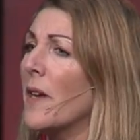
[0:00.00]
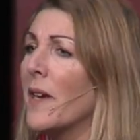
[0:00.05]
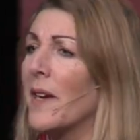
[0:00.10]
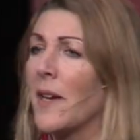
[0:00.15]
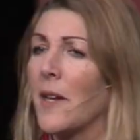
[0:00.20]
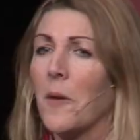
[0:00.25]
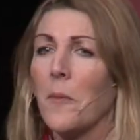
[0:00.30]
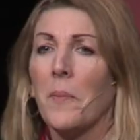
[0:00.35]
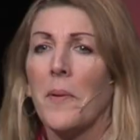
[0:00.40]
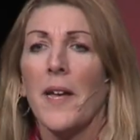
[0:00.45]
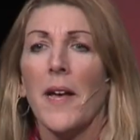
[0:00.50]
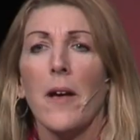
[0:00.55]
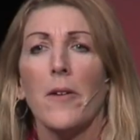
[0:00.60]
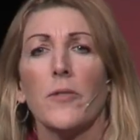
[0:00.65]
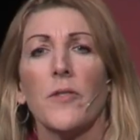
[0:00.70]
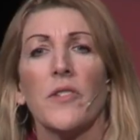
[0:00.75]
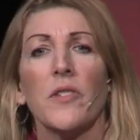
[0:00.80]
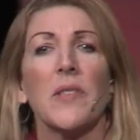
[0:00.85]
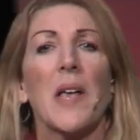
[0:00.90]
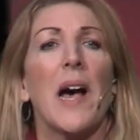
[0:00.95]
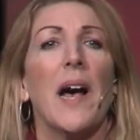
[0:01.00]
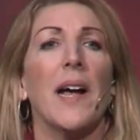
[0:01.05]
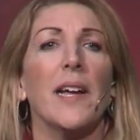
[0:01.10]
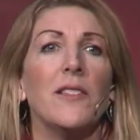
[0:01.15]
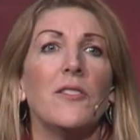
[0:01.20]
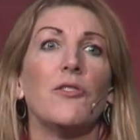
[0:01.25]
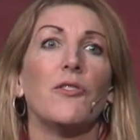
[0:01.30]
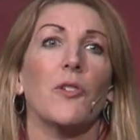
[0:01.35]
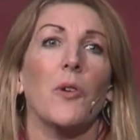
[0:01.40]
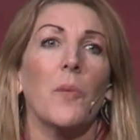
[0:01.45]
and I can be
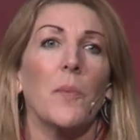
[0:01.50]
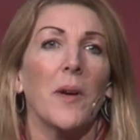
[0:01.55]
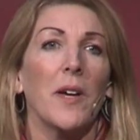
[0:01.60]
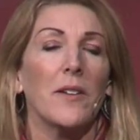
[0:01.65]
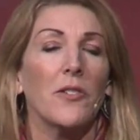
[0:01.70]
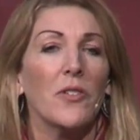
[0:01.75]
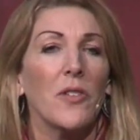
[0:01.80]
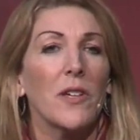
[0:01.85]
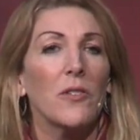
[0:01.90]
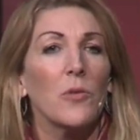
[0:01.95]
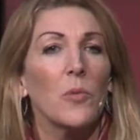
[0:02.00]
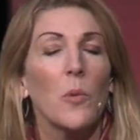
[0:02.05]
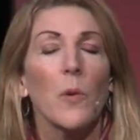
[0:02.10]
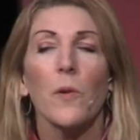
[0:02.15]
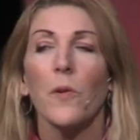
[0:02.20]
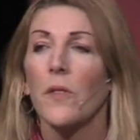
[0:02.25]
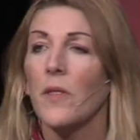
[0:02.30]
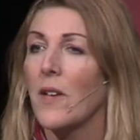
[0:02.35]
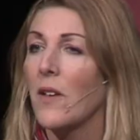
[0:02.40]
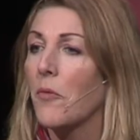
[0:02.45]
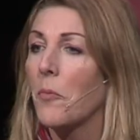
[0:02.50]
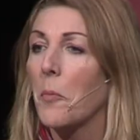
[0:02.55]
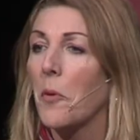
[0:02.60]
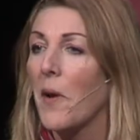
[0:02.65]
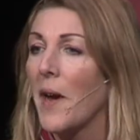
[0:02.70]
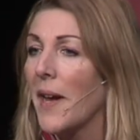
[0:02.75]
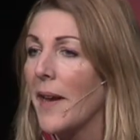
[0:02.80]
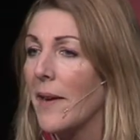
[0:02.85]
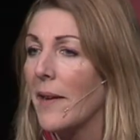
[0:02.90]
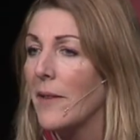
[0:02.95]
outside so much. That's worthy of
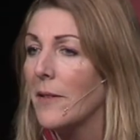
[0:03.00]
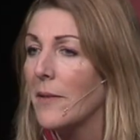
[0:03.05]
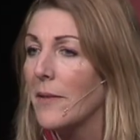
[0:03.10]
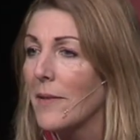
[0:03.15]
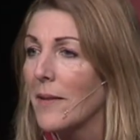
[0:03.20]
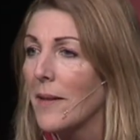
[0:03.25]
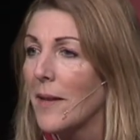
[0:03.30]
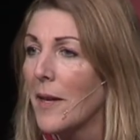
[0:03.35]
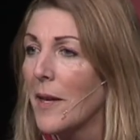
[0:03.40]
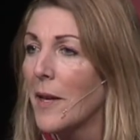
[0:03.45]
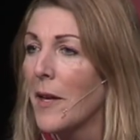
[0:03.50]
praise.